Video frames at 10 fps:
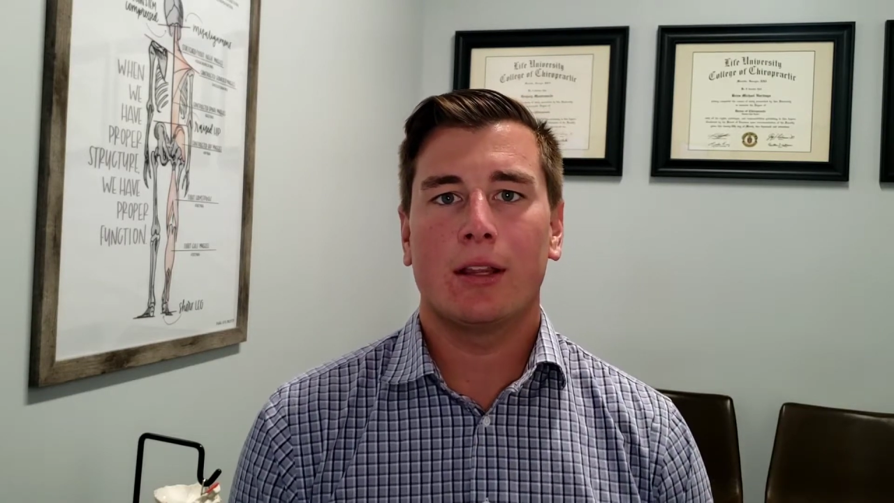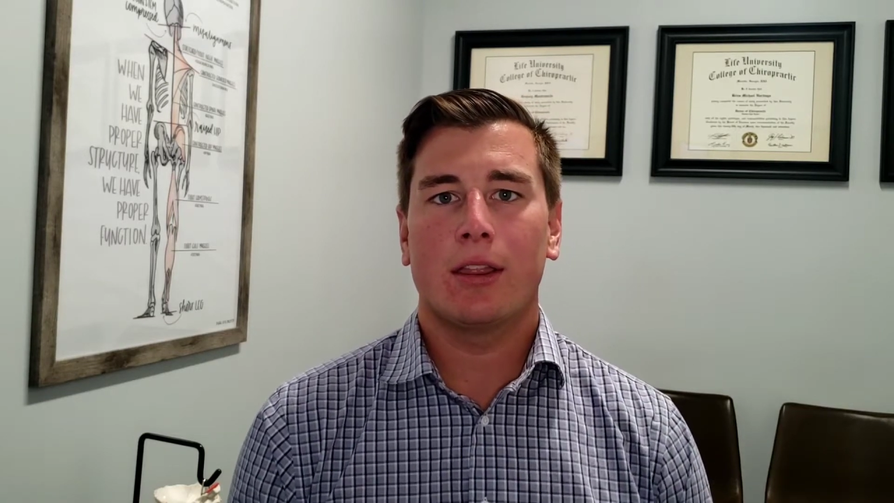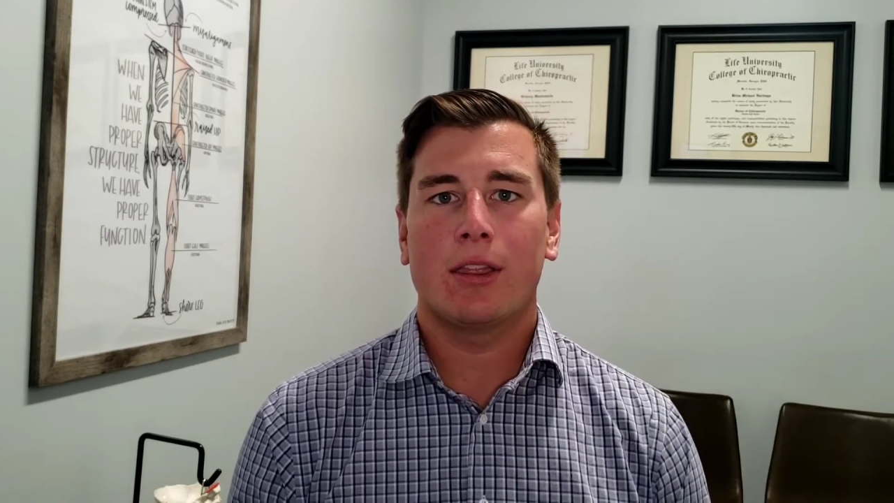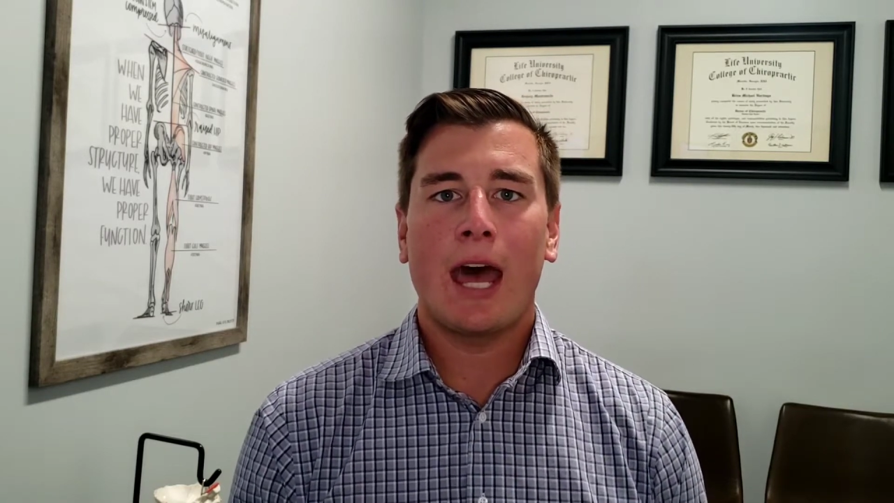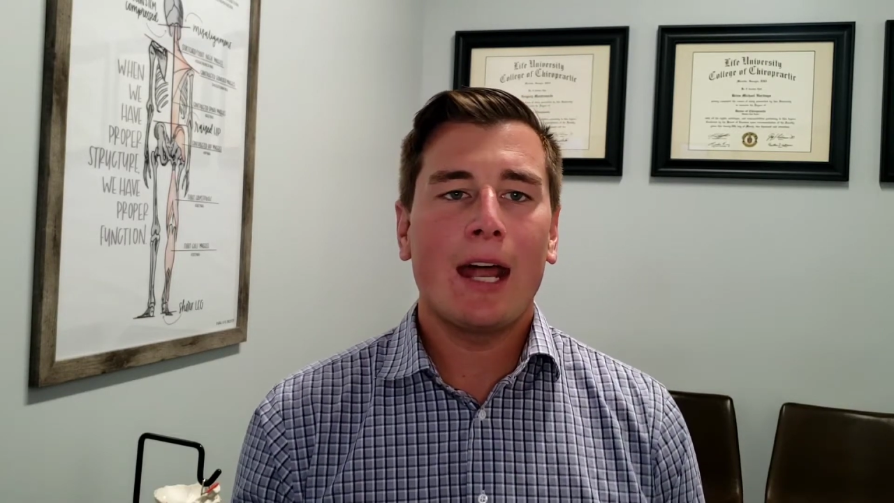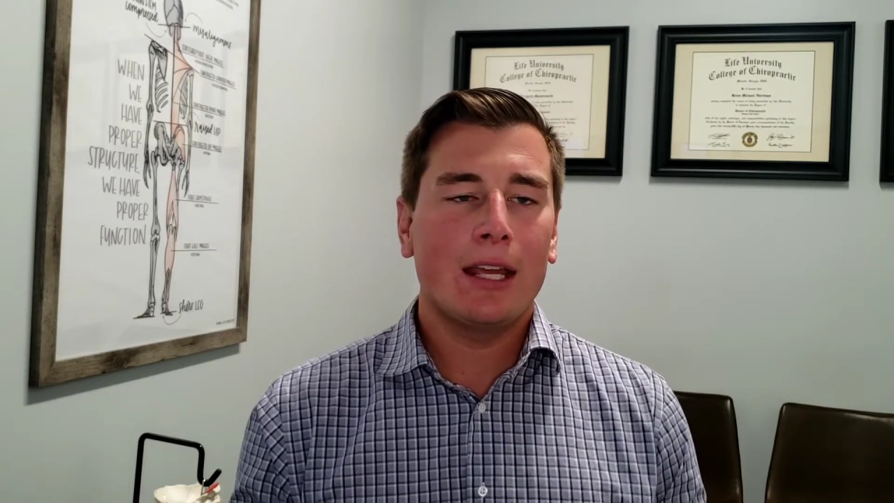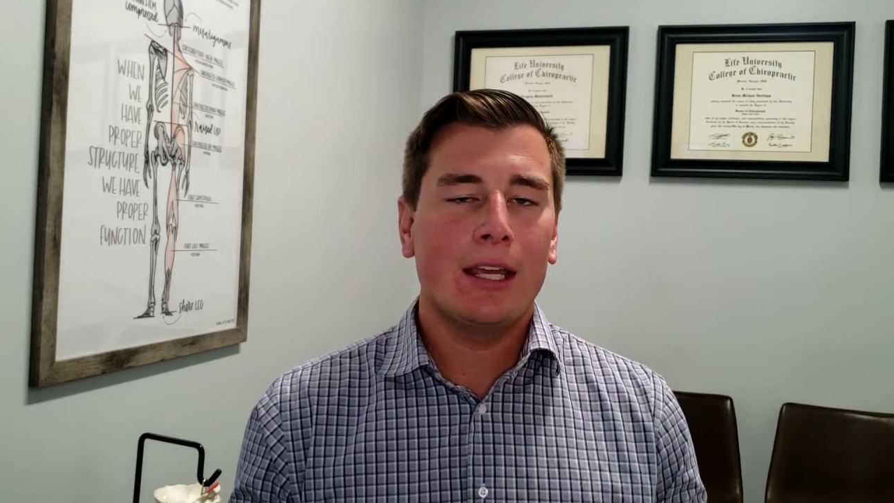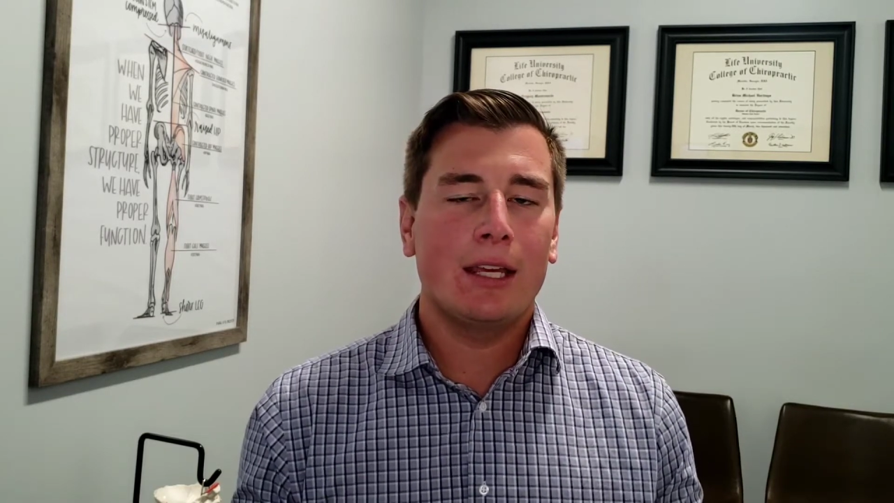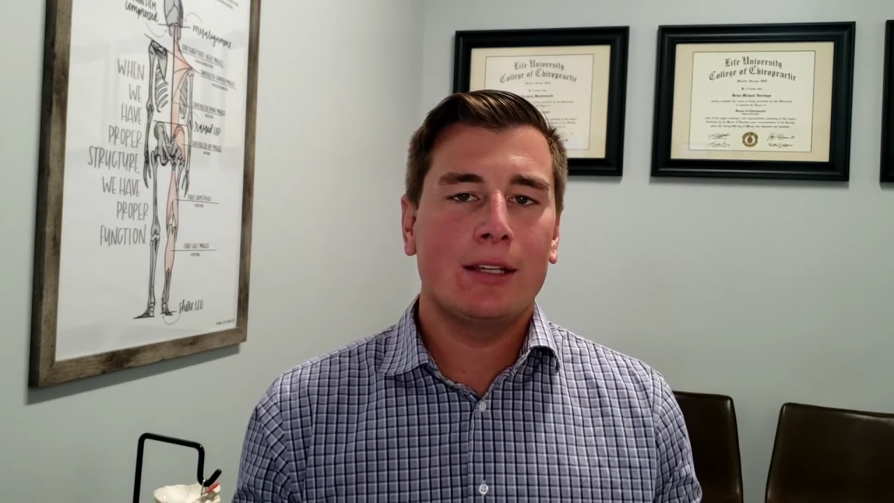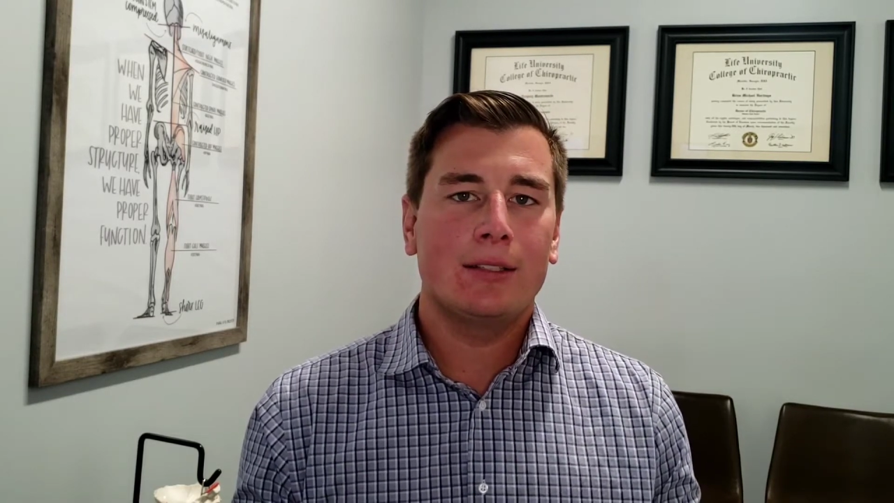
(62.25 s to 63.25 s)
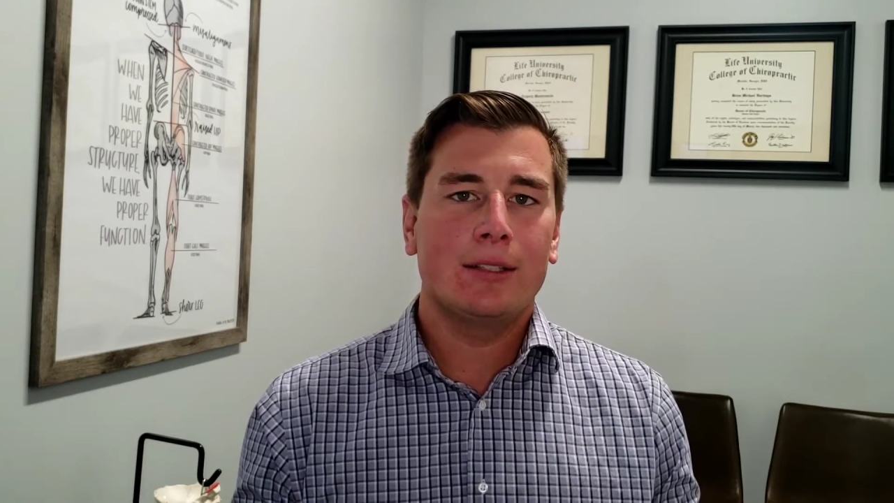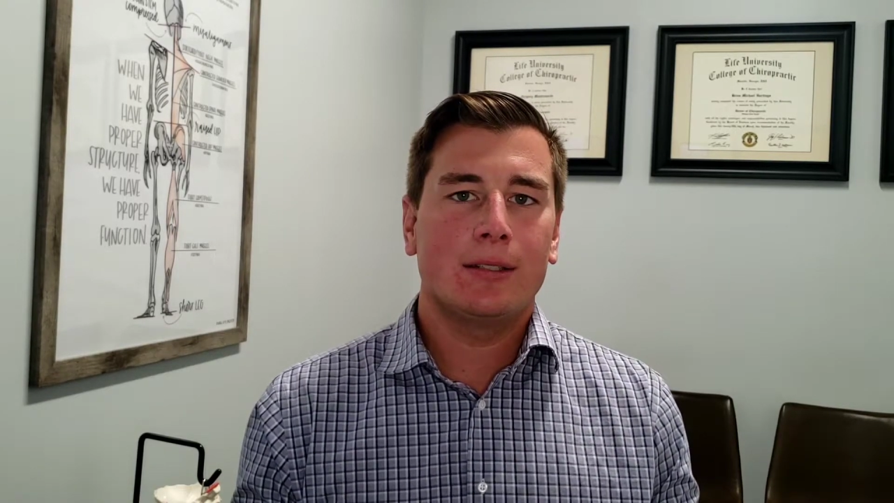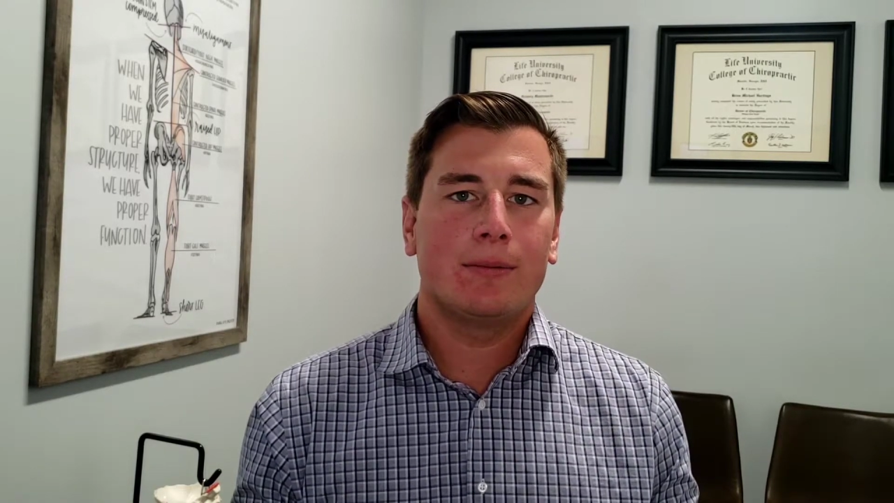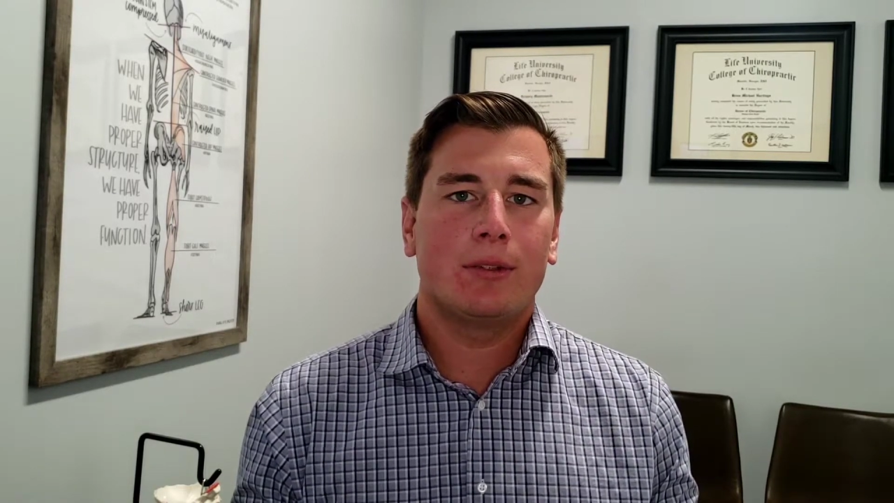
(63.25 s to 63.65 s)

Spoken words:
That is